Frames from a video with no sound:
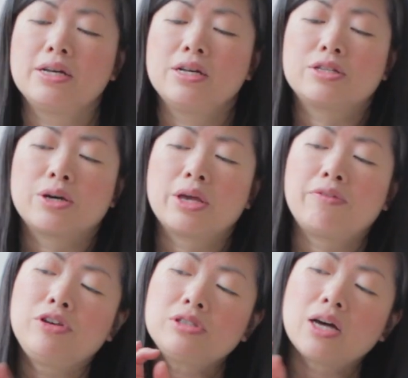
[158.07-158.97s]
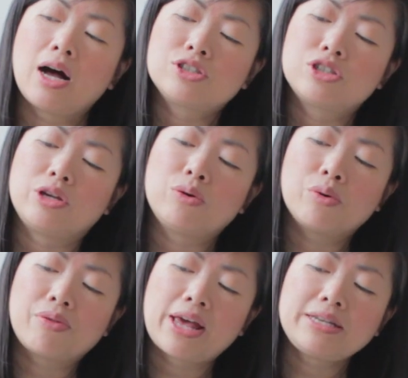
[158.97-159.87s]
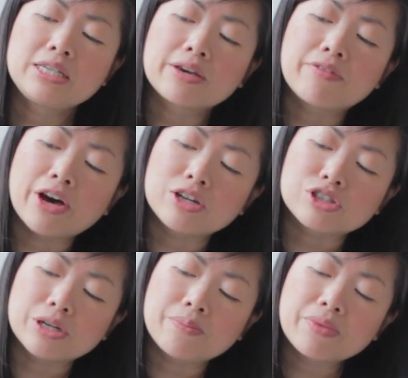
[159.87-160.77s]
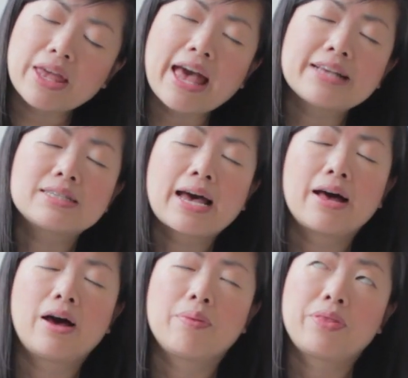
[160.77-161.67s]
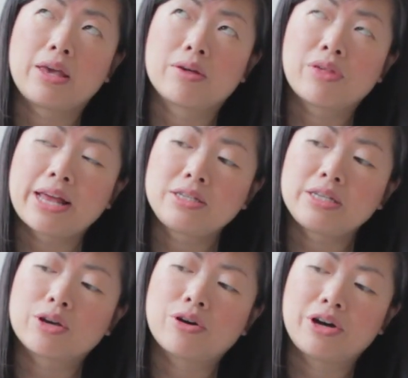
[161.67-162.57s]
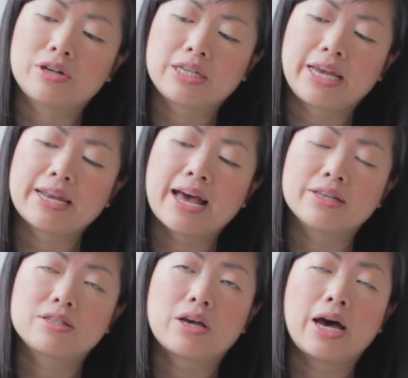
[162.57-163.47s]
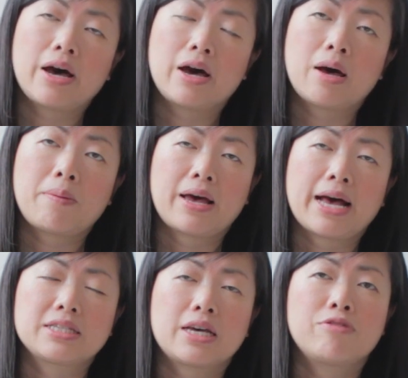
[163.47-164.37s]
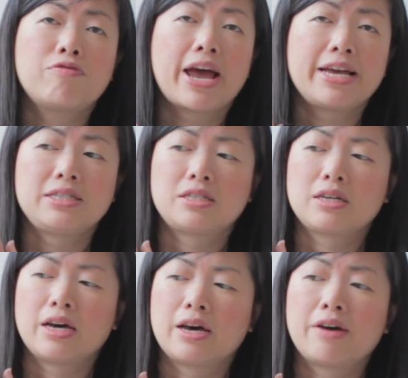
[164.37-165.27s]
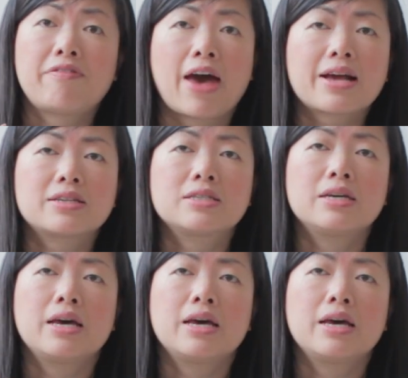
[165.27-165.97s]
So if you touch the authentic version, the authentic Goyardine has a raised effect.